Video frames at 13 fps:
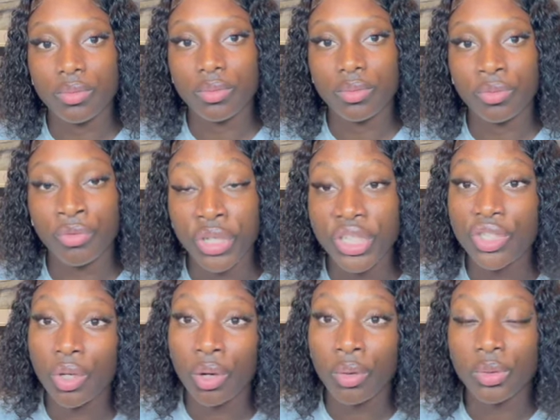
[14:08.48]

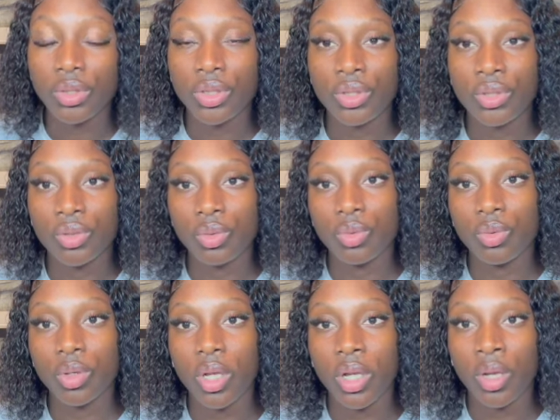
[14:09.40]
reach out
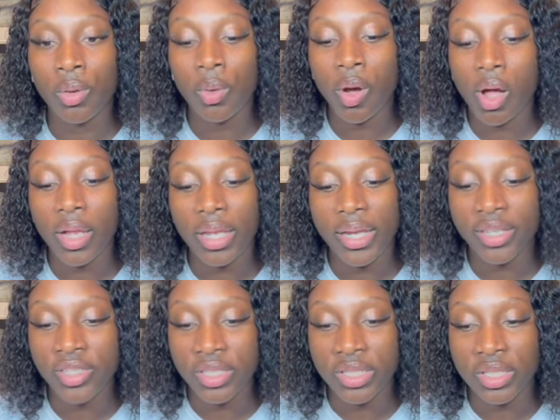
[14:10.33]
to local
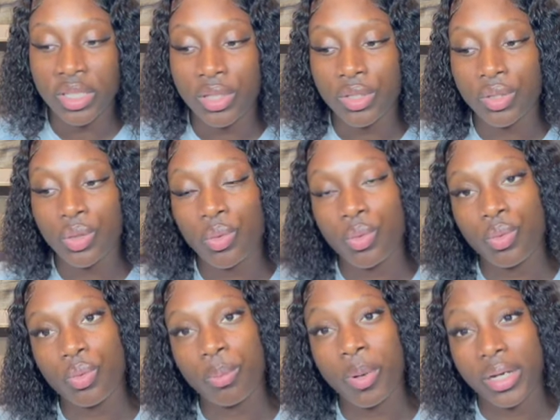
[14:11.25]
agencies
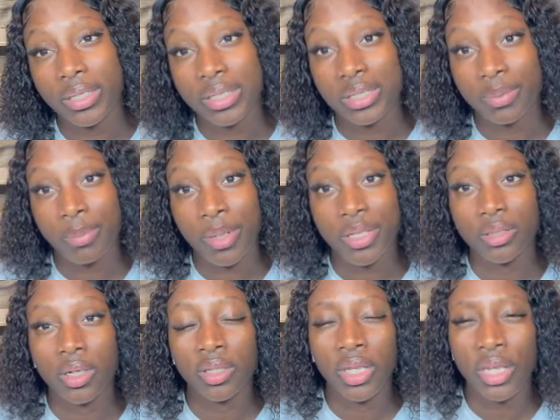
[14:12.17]
who participate
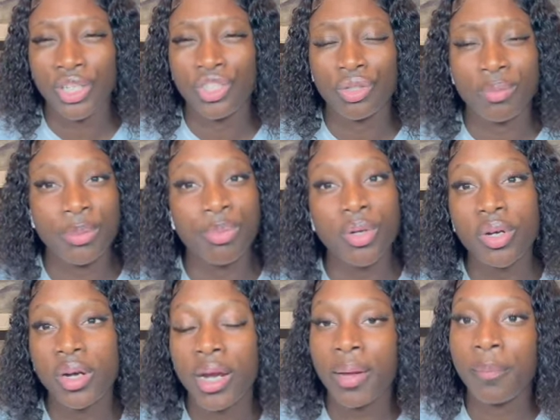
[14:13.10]
on the H2B
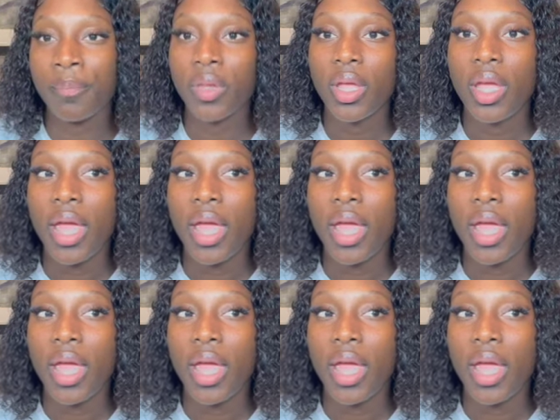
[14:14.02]
program,